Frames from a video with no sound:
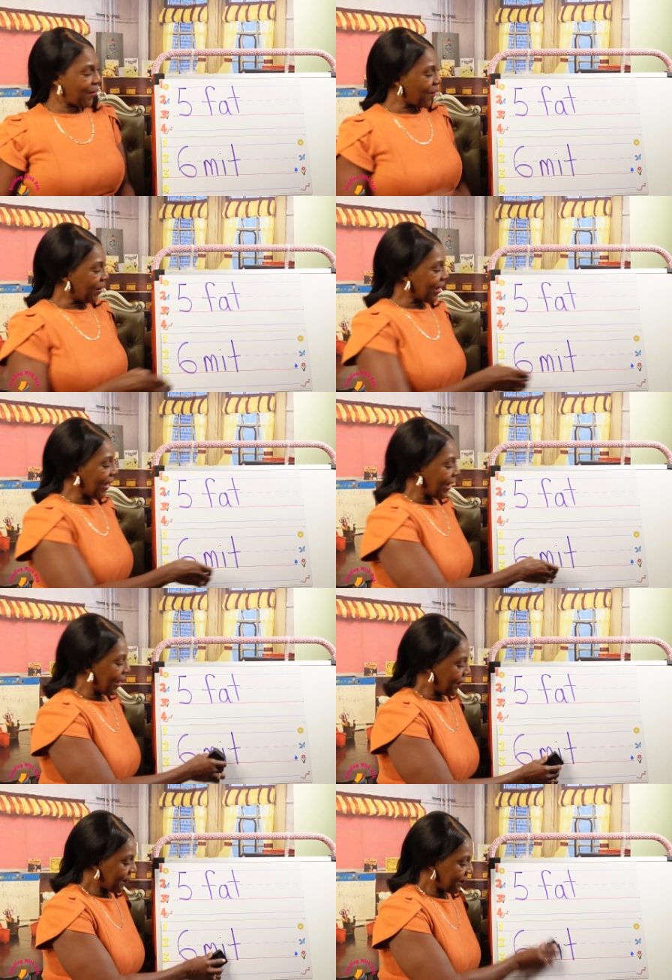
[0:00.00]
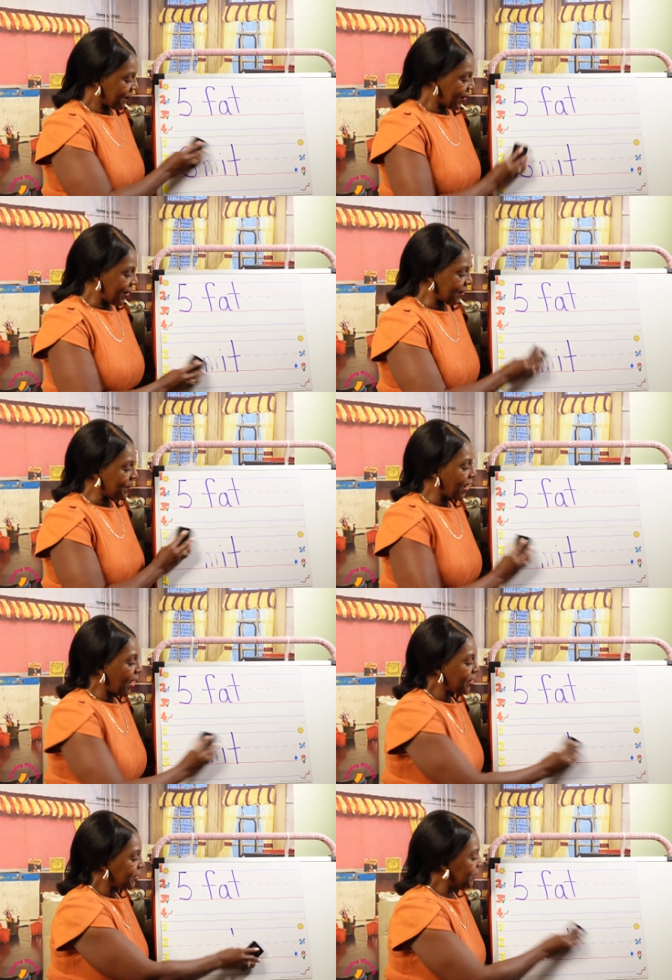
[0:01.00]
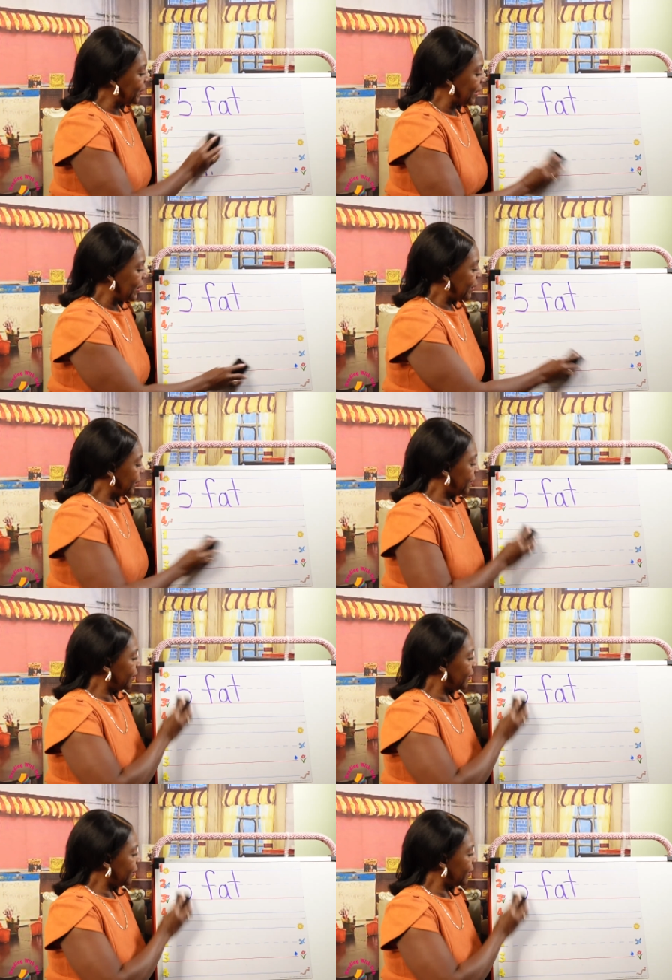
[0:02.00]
Okay, let me know how you're doing.